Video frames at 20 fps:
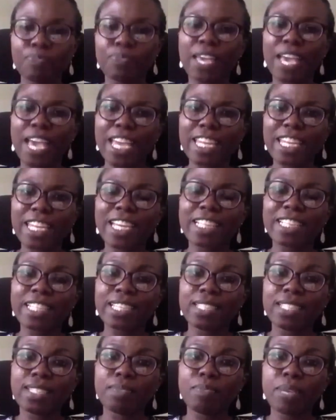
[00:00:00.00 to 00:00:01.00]
and it
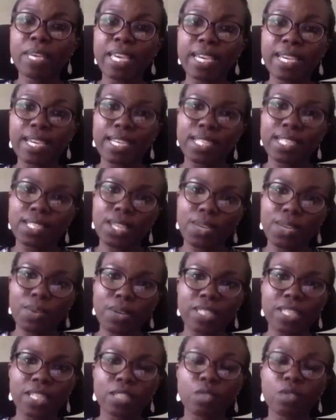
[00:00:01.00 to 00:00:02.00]
is being
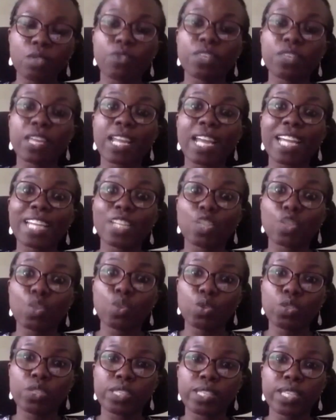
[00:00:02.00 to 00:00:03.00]
integrated with the land
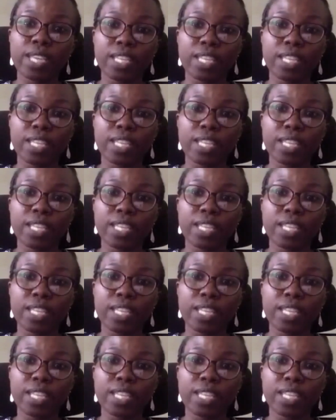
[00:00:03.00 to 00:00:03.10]
use,